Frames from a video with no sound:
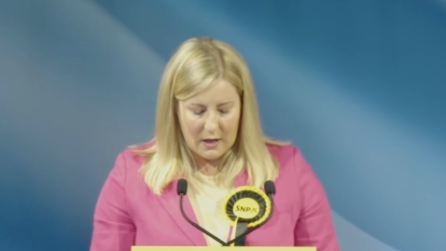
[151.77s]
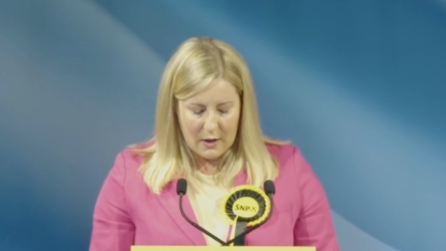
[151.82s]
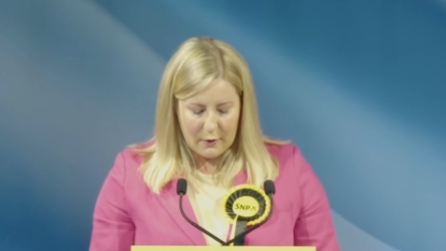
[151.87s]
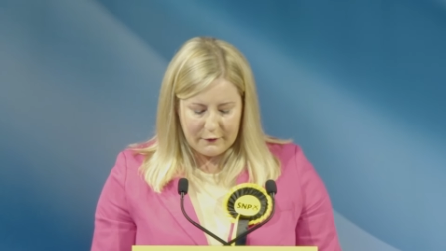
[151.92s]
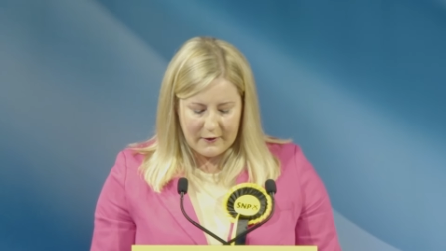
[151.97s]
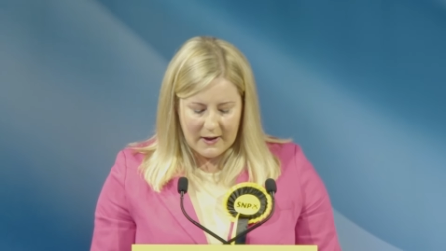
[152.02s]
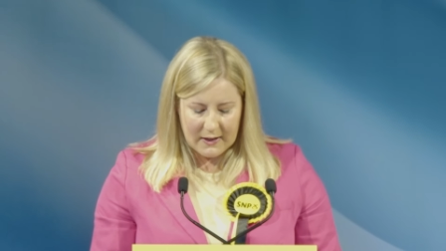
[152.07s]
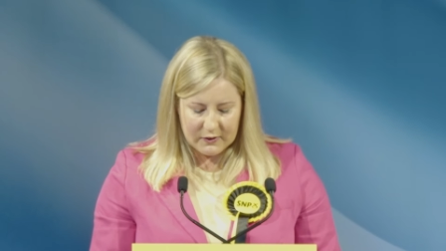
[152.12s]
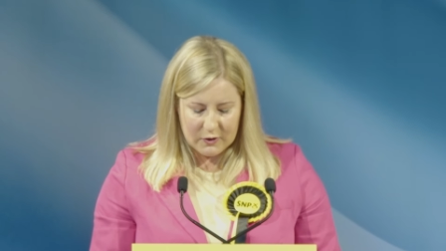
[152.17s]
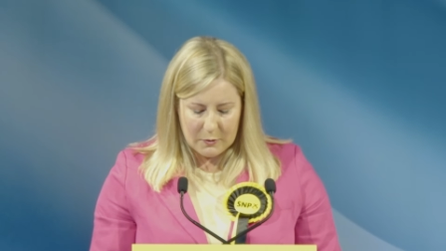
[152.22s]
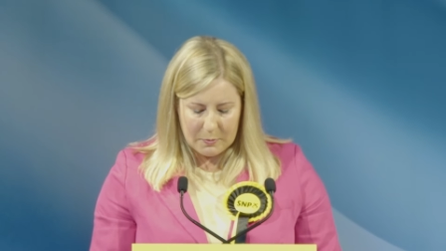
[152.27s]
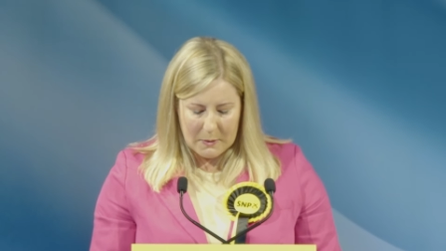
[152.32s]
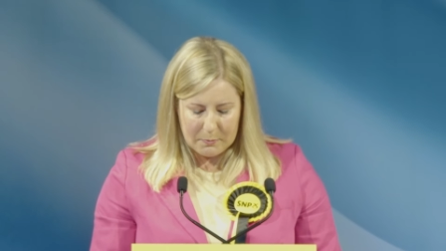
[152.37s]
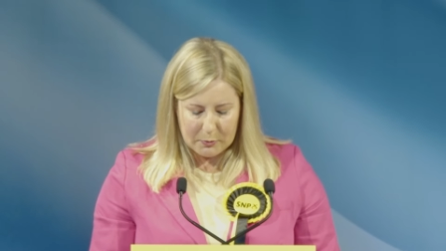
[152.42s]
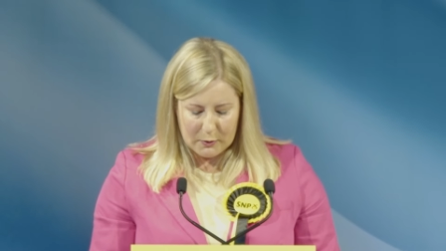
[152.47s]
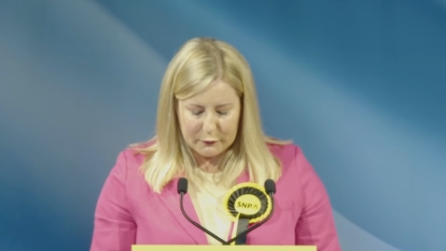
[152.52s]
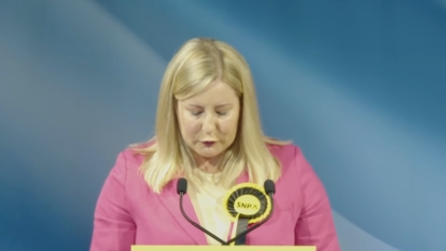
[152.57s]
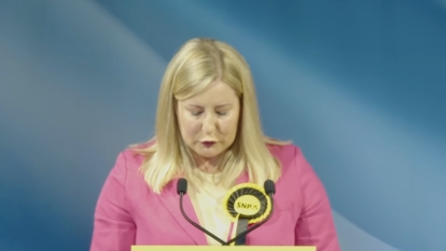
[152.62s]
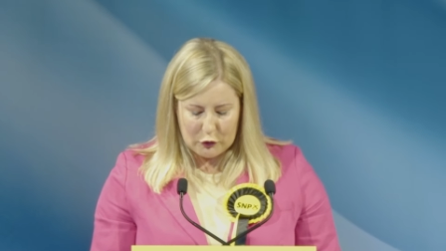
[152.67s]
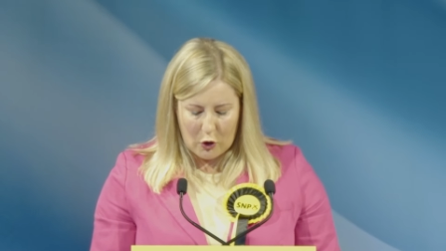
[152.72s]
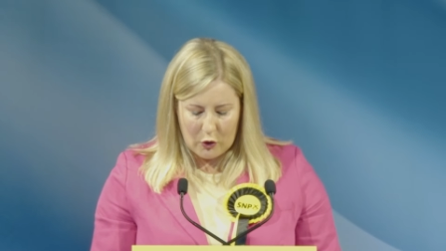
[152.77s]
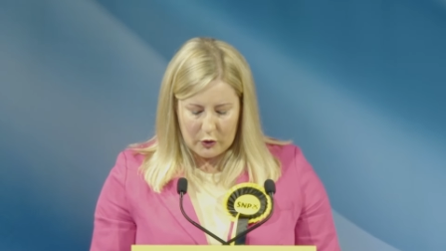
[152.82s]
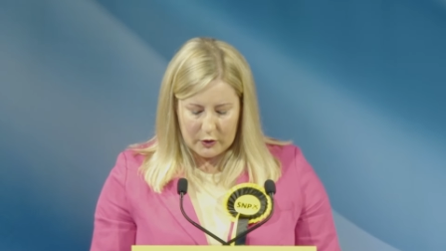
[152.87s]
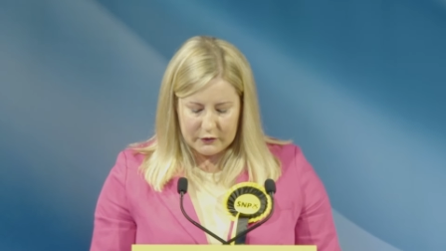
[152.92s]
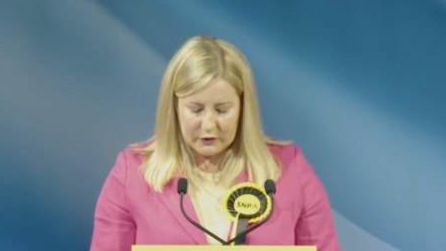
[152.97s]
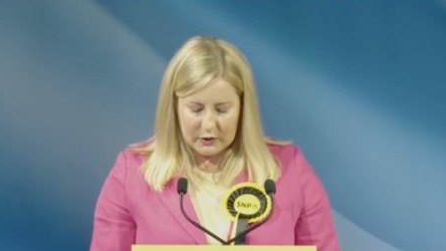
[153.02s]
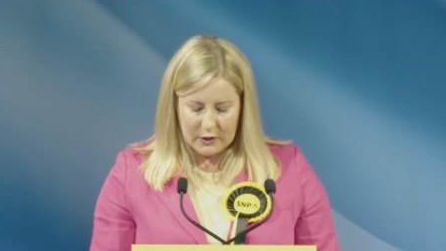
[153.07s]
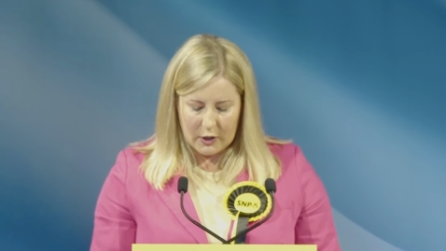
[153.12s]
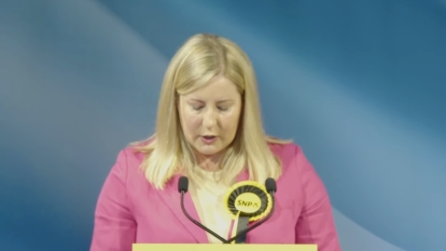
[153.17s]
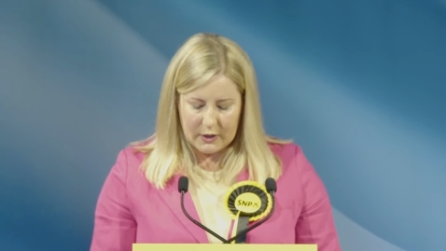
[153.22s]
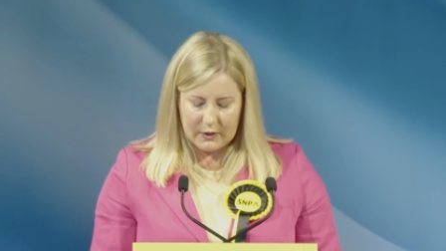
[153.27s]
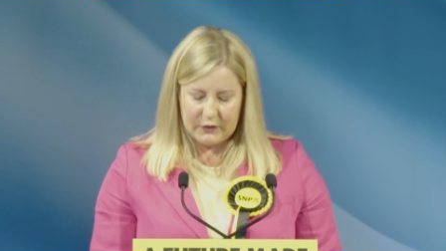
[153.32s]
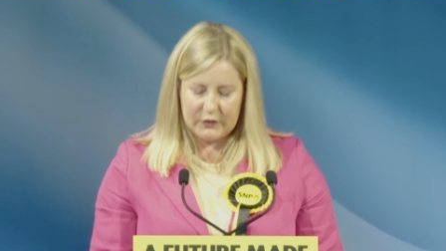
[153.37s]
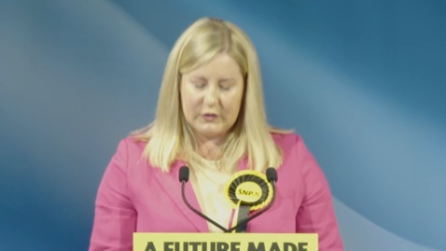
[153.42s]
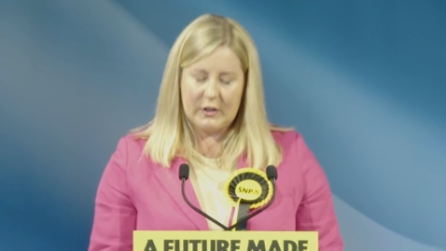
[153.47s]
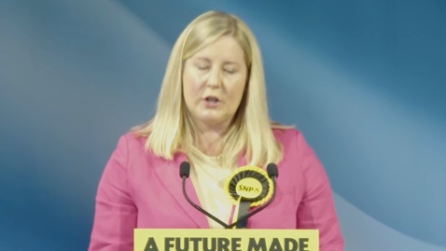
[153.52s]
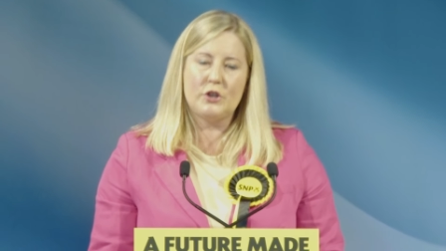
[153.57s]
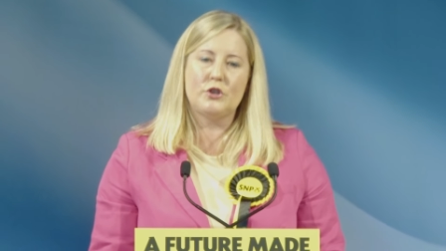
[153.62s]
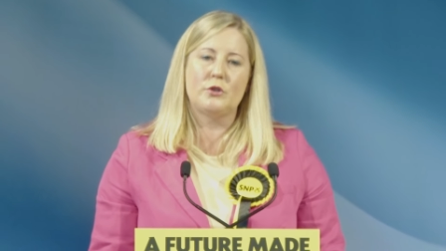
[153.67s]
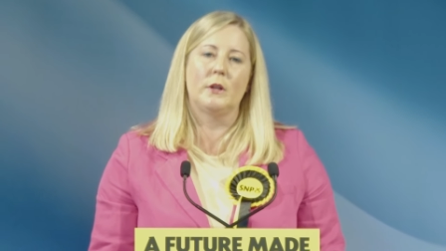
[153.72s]
Friends, the people of Scotland and our
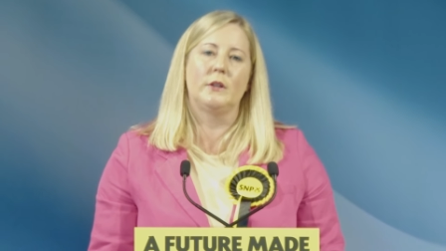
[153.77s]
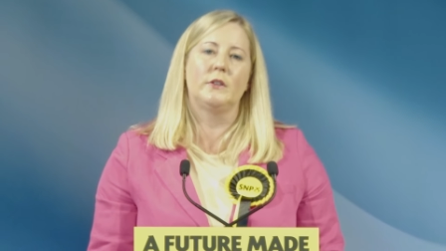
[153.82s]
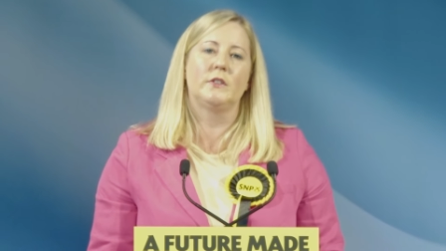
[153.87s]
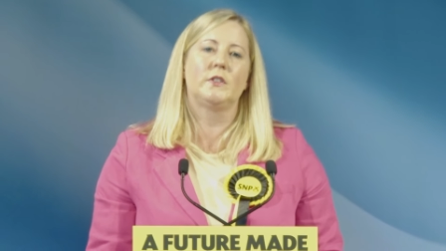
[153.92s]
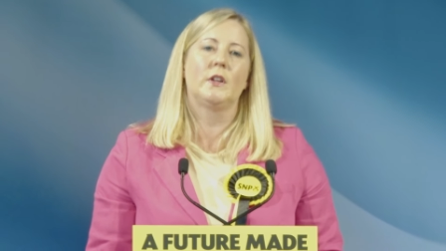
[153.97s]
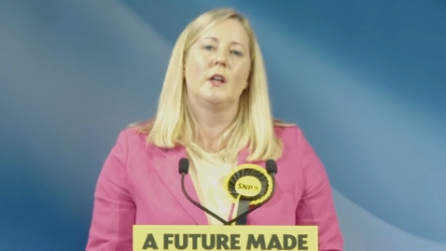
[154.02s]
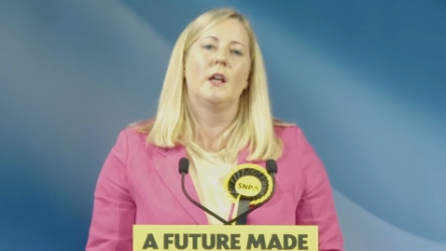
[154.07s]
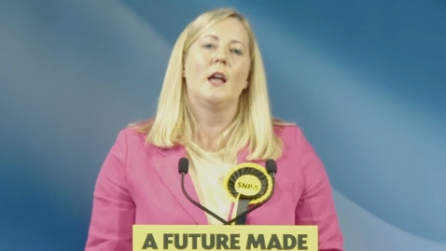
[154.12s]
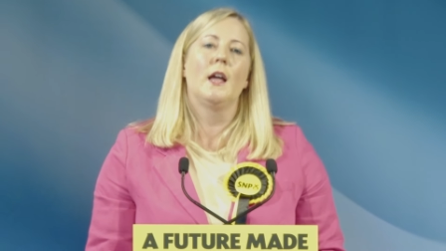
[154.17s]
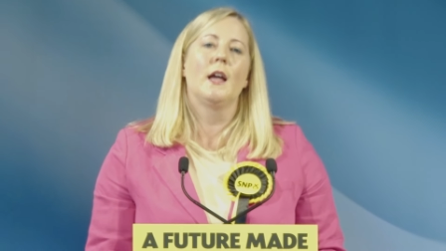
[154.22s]
constituents